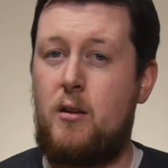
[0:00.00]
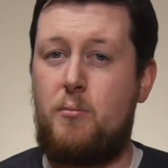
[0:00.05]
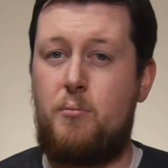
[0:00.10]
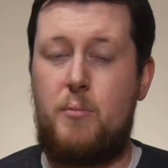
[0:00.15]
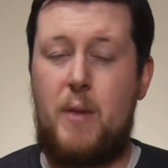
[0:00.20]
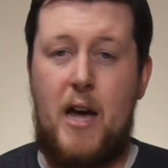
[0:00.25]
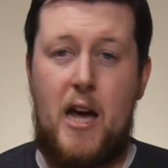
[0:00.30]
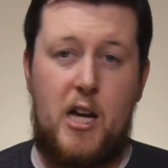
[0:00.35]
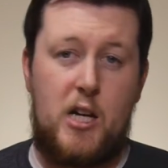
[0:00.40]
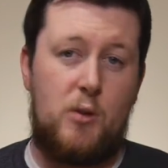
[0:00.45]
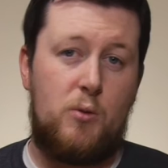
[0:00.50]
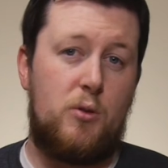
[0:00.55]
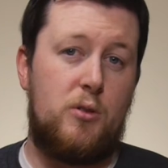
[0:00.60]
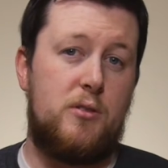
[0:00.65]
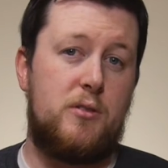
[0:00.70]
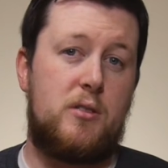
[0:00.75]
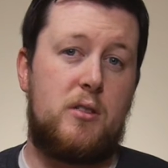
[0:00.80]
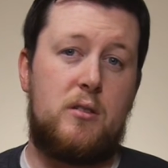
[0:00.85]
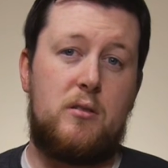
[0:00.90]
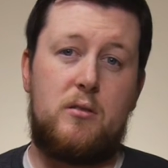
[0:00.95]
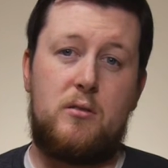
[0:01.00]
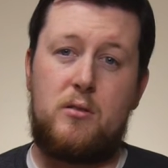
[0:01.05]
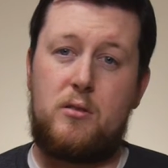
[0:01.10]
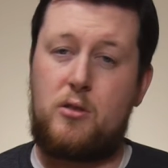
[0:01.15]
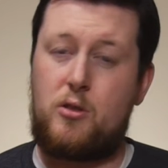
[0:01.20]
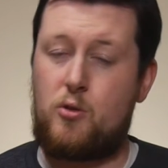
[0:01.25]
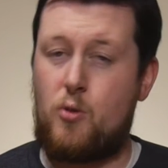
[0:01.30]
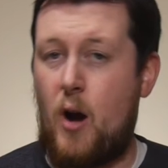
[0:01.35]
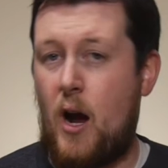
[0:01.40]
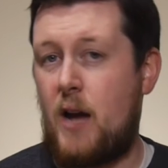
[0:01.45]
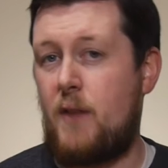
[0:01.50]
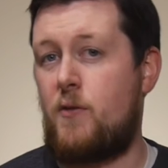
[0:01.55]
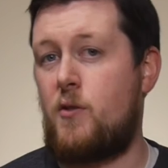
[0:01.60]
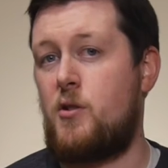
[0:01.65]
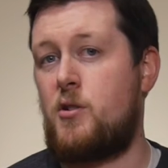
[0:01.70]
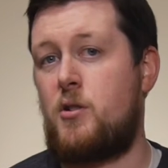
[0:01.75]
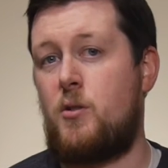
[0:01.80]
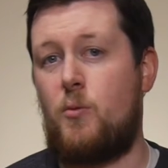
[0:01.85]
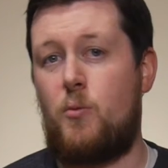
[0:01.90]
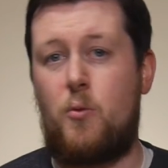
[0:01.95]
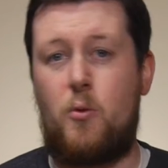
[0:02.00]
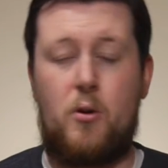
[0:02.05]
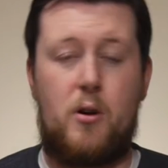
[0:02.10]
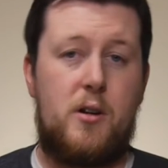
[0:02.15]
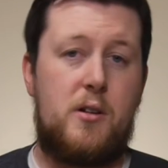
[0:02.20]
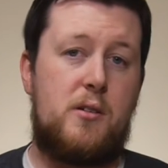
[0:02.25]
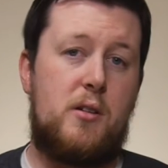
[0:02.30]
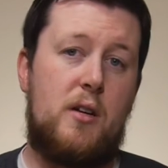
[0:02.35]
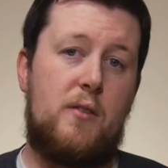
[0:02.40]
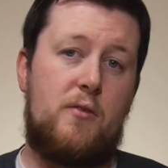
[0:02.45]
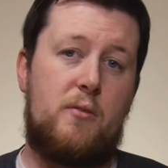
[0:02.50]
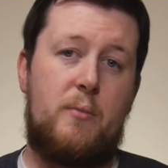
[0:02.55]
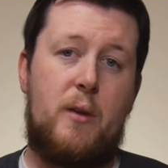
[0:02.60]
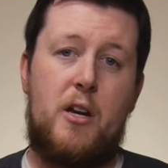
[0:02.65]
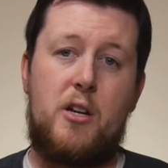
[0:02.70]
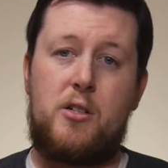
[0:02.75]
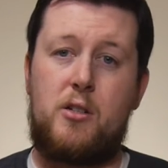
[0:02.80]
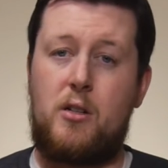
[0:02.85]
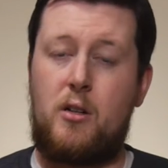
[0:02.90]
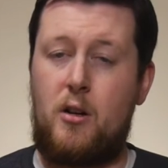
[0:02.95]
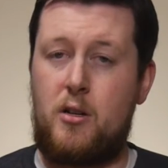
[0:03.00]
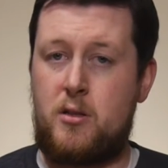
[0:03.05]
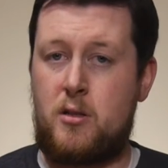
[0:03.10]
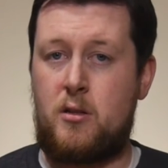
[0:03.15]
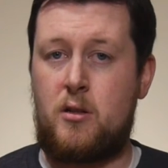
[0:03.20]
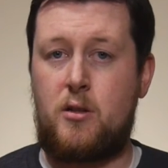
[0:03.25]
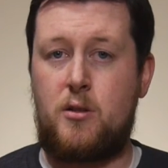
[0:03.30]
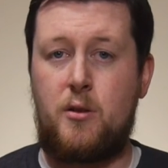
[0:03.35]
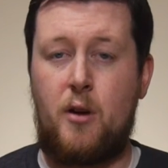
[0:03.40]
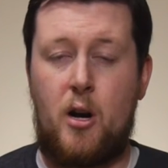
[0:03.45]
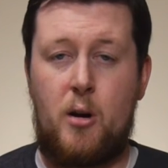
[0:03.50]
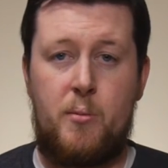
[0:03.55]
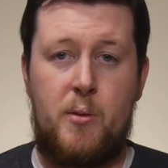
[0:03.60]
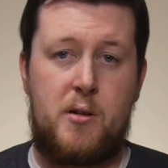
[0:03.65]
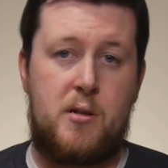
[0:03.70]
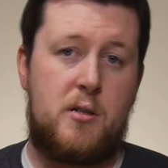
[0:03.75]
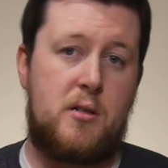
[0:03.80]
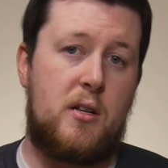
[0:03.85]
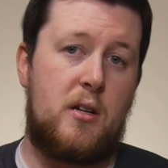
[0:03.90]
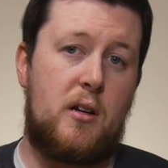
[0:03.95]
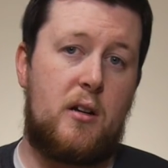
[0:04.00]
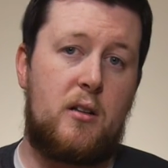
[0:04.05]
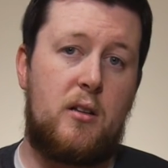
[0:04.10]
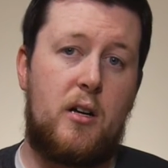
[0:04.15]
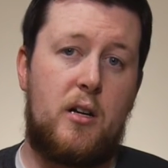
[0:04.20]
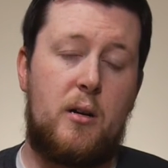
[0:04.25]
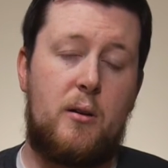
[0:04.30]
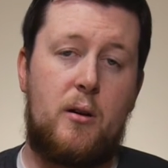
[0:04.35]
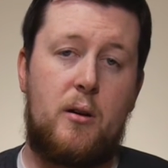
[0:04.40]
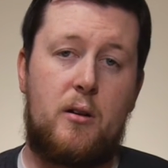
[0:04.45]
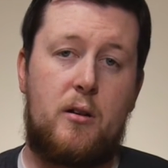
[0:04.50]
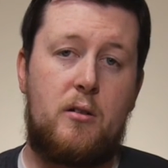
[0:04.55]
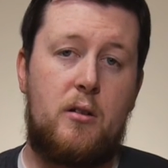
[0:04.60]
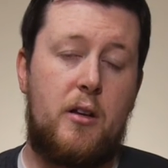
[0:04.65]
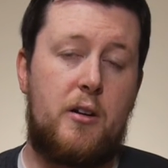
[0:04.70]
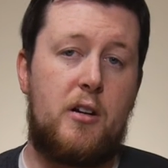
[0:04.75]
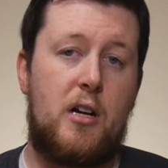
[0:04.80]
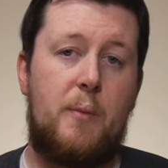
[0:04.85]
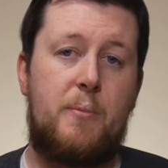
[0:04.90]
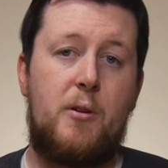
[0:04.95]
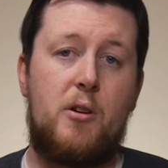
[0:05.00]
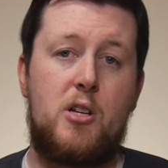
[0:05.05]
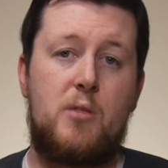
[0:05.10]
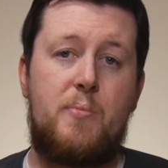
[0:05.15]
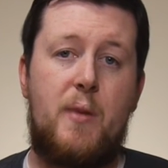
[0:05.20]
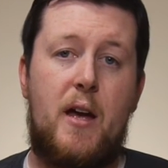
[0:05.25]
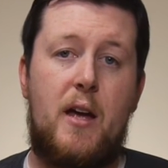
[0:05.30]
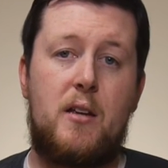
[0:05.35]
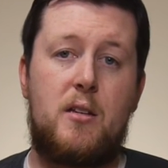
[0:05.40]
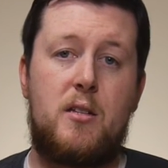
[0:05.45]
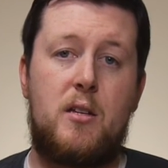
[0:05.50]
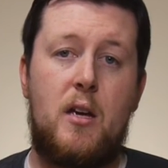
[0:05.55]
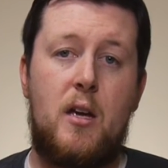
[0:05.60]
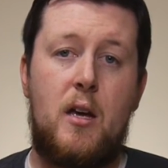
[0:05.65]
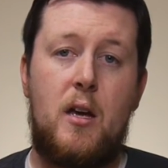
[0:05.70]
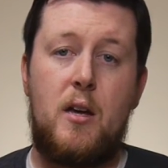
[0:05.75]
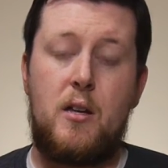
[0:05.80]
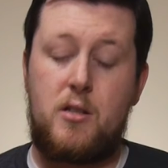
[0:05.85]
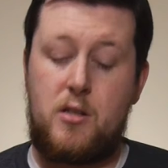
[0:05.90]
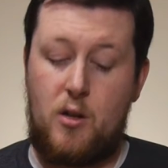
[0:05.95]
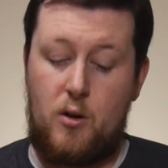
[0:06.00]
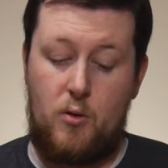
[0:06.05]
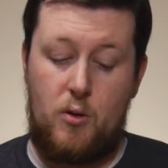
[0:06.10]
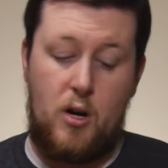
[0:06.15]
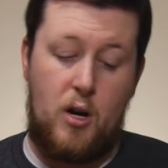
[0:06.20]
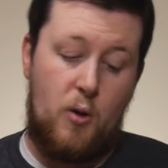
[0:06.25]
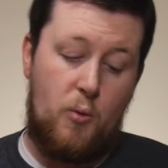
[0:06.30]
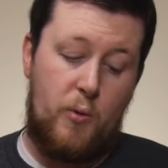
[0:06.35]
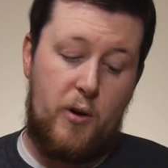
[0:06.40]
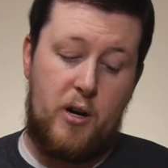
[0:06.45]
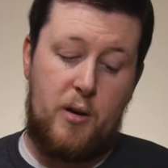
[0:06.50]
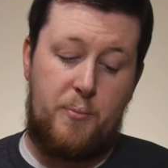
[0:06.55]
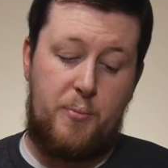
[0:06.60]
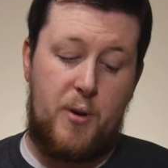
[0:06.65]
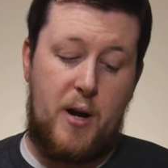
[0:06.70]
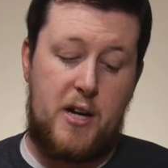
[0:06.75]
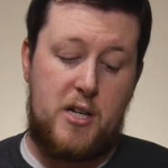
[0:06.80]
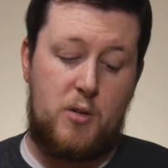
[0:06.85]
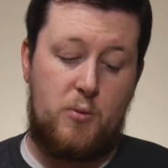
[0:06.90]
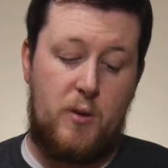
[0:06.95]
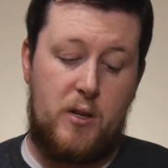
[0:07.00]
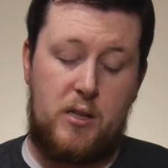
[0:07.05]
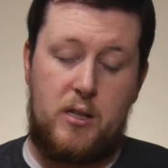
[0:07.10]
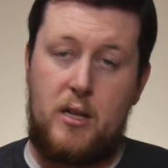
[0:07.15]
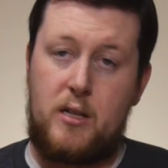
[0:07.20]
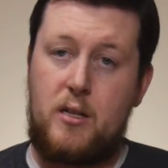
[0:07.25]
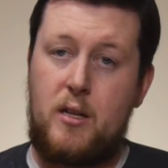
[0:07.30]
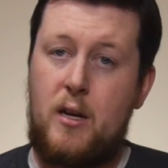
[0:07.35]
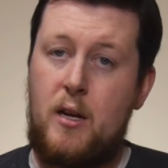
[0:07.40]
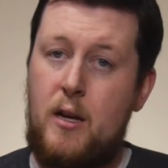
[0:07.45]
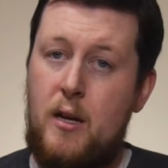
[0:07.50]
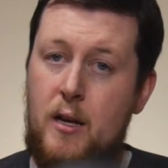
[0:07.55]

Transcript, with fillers: manuals and drivers and warranty information and all this other garbage that's going to clutter clutter up your space. So we're impressed with it,